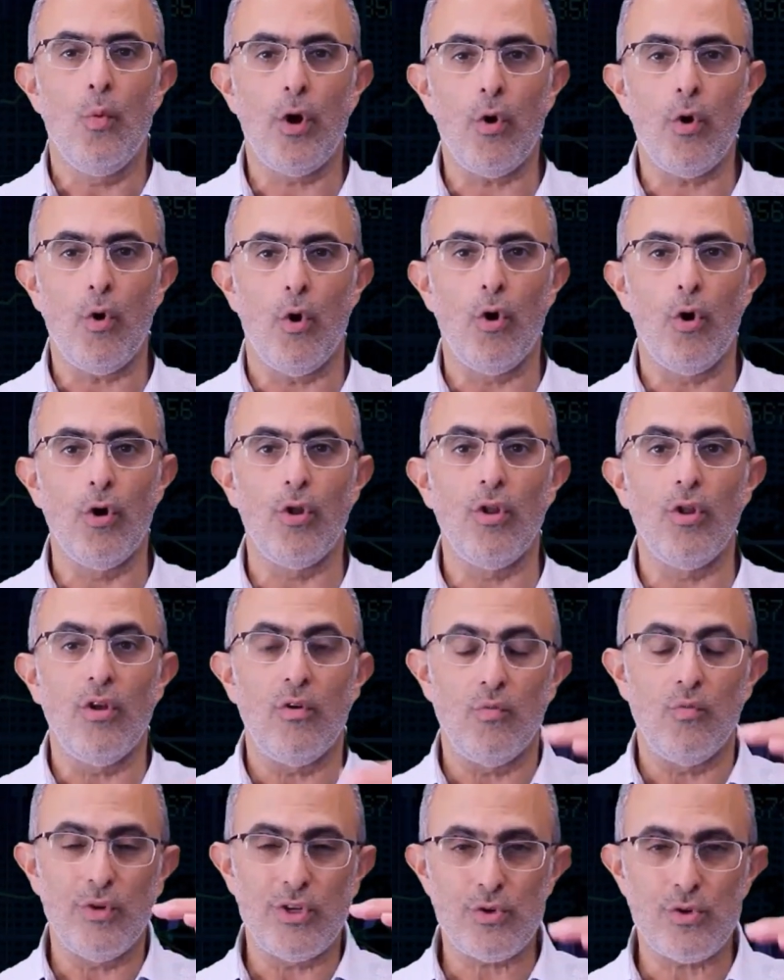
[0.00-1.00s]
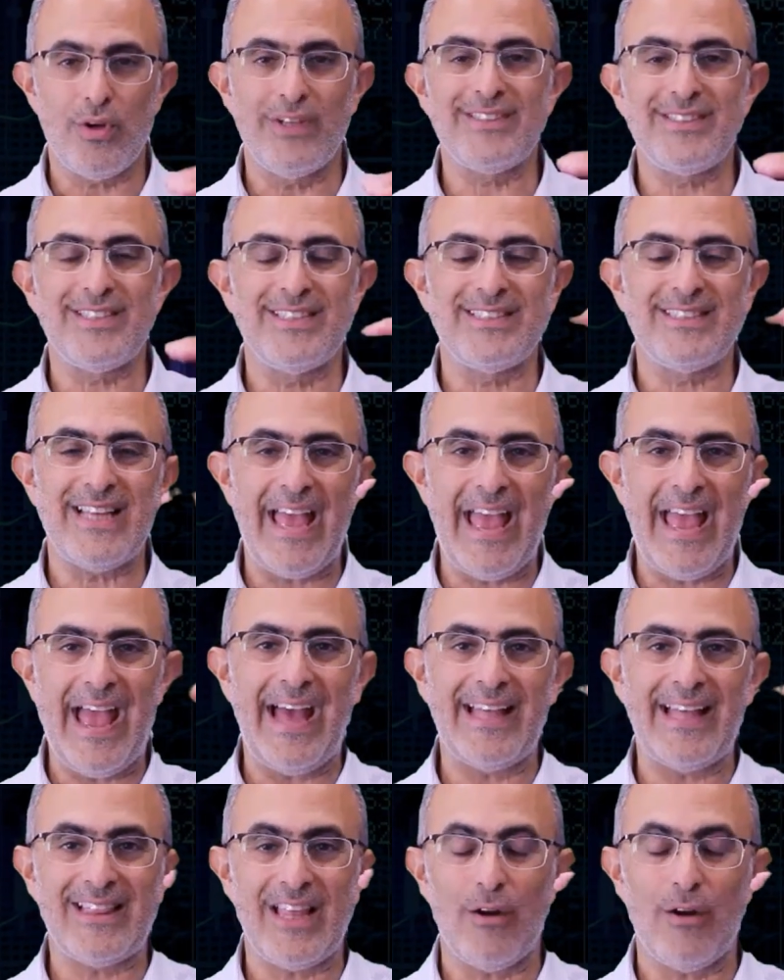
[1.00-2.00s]
while oil retraces
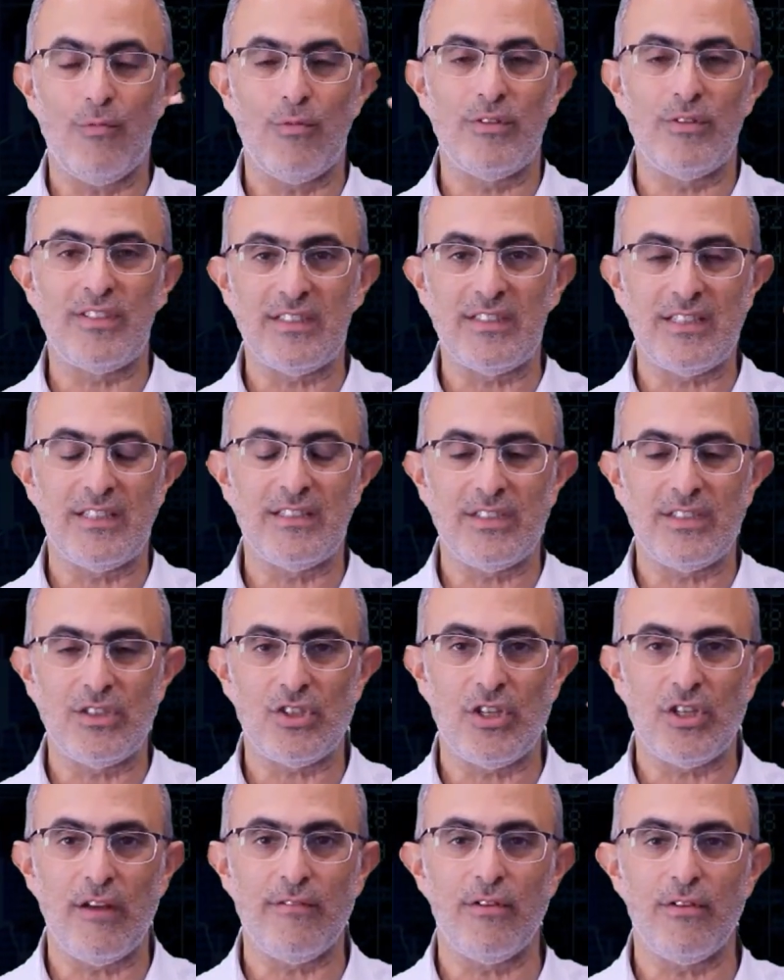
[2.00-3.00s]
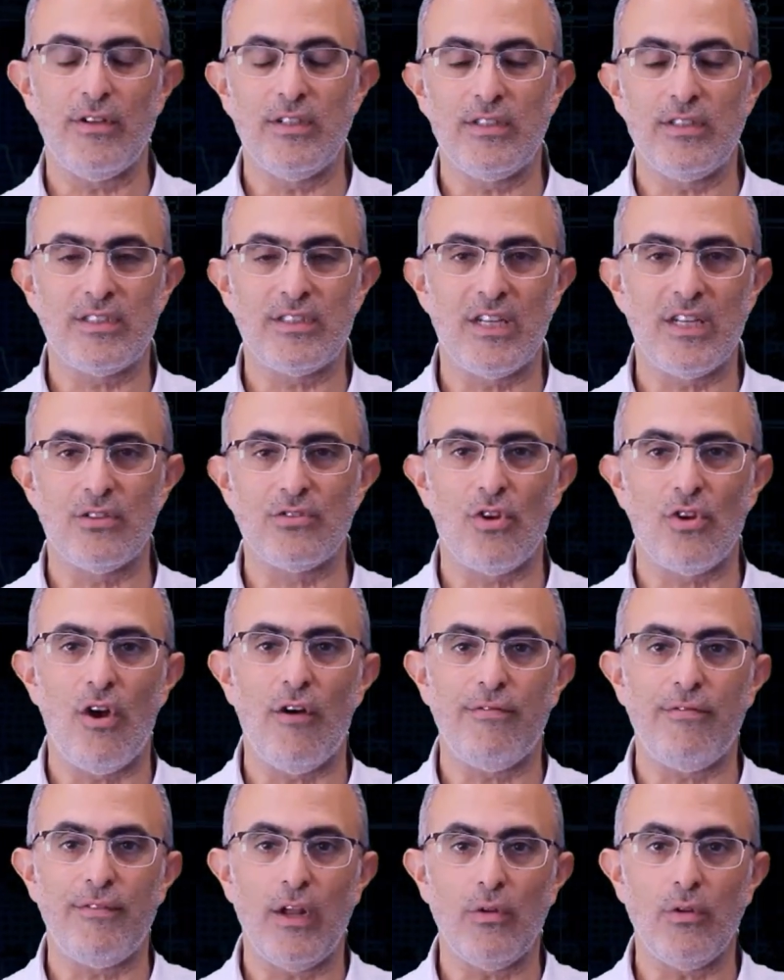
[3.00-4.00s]
at that resistance-ish level and sells
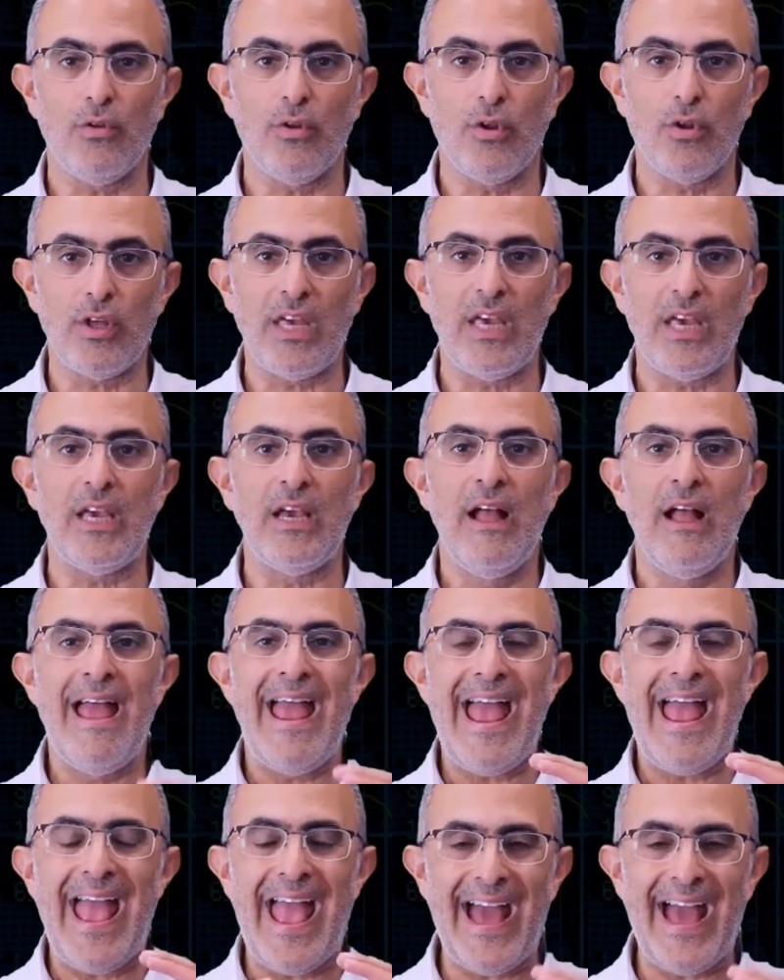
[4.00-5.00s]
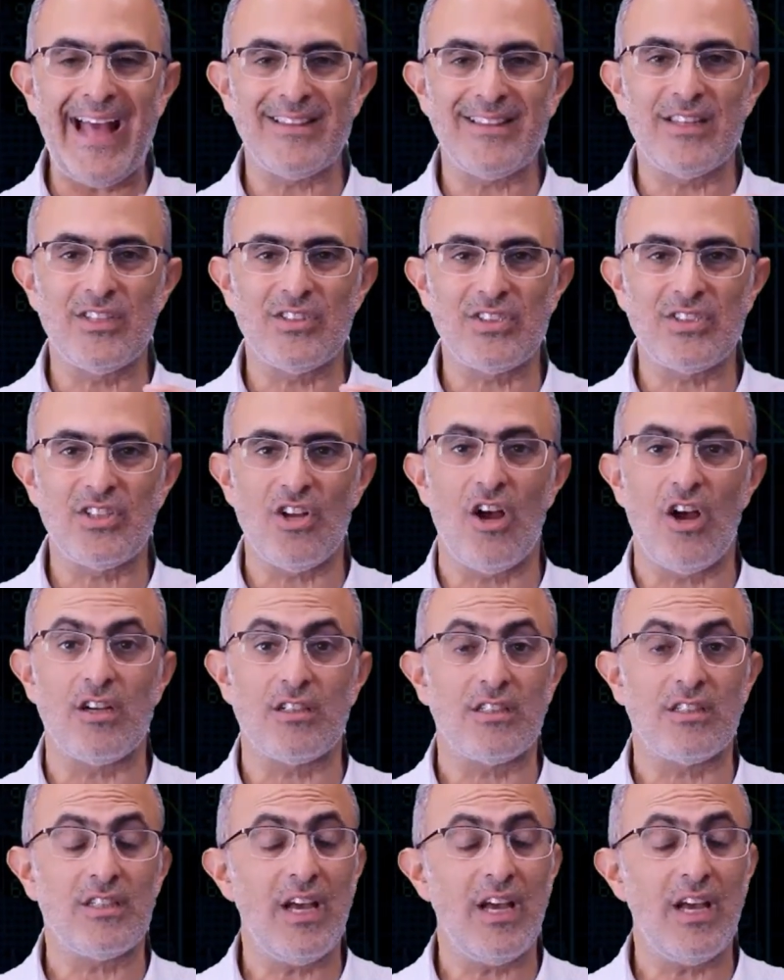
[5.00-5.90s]
off. Now looking at the stock.